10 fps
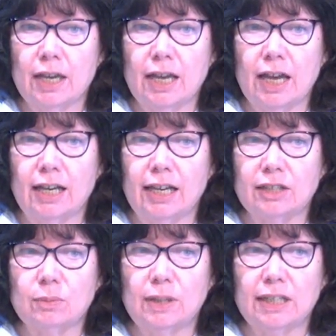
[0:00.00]

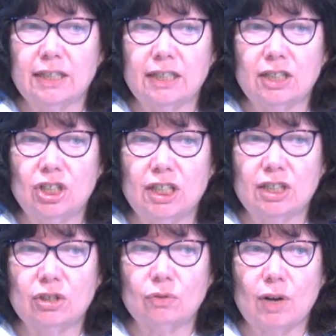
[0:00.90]
Unless we listen to
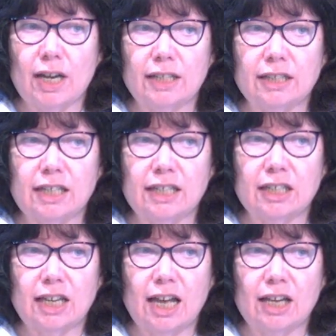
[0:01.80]
Jesus Christ and to
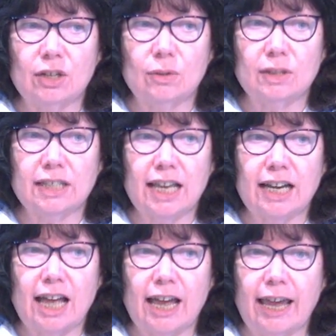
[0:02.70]
God who said,
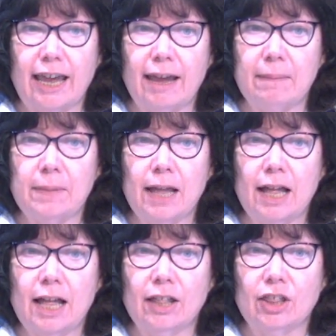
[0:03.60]
I am
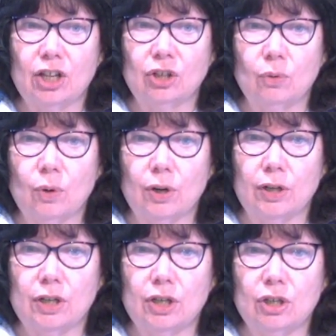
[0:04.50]
the Lord.
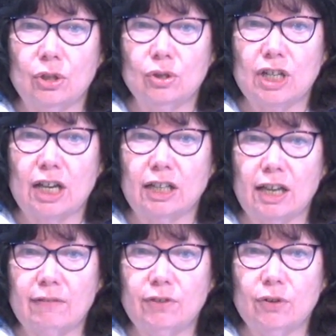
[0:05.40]
You shall
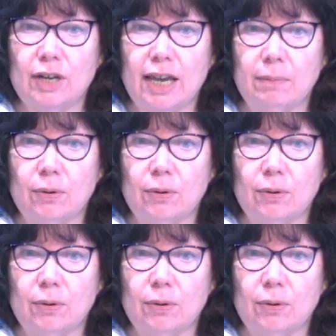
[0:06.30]
love your neighbor.